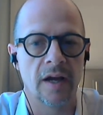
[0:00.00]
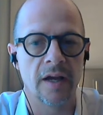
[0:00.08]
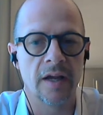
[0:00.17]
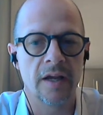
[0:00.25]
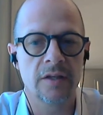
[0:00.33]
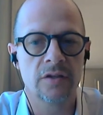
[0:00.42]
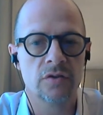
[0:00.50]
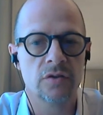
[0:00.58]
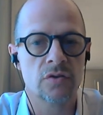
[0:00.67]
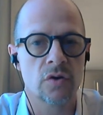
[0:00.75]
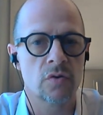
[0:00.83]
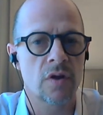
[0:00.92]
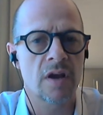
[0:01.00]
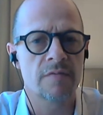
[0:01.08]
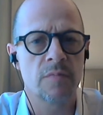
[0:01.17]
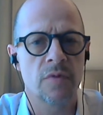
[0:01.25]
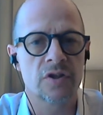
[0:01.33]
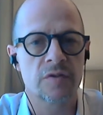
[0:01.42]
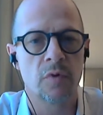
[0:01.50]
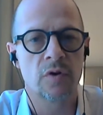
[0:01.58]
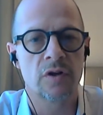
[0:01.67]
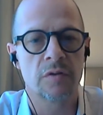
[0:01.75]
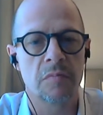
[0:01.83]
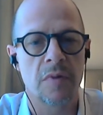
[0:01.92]
I don't have much
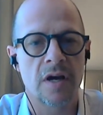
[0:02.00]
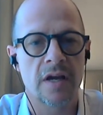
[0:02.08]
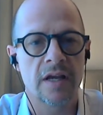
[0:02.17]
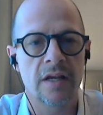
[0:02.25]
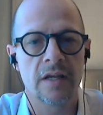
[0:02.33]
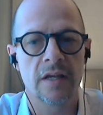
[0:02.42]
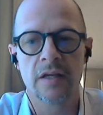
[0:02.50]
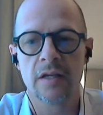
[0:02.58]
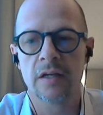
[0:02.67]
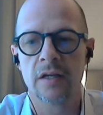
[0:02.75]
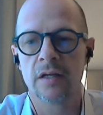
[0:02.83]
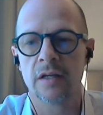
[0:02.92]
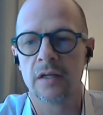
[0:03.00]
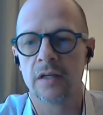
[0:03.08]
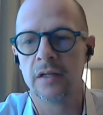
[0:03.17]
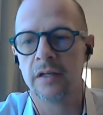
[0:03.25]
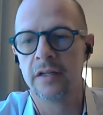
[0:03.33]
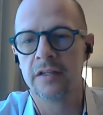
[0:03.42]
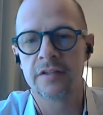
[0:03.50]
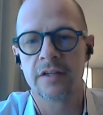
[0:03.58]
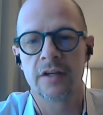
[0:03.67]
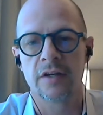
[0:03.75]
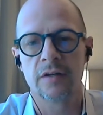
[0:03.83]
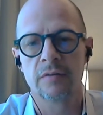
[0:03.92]
more on my
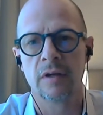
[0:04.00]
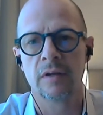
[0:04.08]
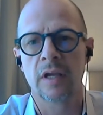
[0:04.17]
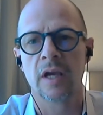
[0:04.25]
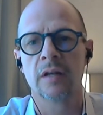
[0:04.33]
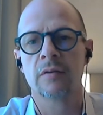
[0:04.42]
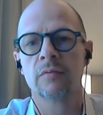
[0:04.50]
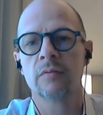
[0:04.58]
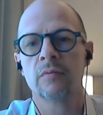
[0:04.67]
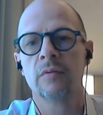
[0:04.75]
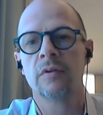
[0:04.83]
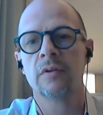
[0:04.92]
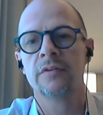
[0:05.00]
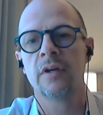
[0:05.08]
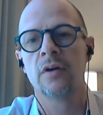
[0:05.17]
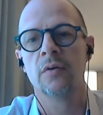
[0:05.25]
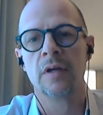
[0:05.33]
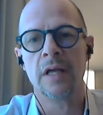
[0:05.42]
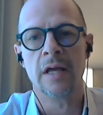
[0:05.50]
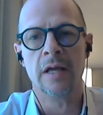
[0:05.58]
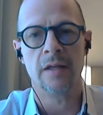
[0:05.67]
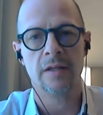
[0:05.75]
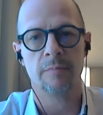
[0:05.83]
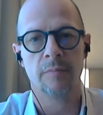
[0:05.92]
list here again, so
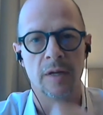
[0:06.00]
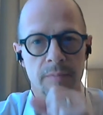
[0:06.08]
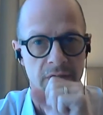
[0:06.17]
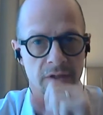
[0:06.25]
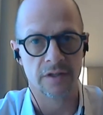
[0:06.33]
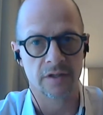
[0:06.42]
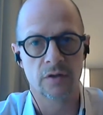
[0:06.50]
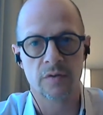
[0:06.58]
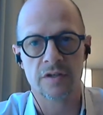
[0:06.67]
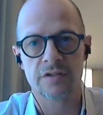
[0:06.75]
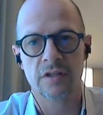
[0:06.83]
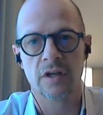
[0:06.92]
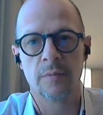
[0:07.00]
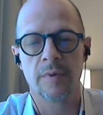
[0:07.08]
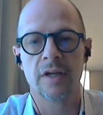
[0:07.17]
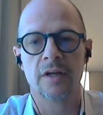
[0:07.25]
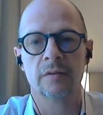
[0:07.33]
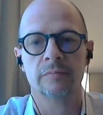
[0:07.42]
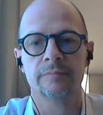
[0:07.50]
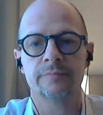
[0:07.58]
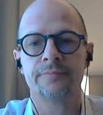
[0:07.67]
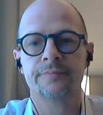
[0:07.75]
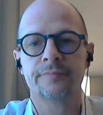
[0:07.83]
might be another question coming here.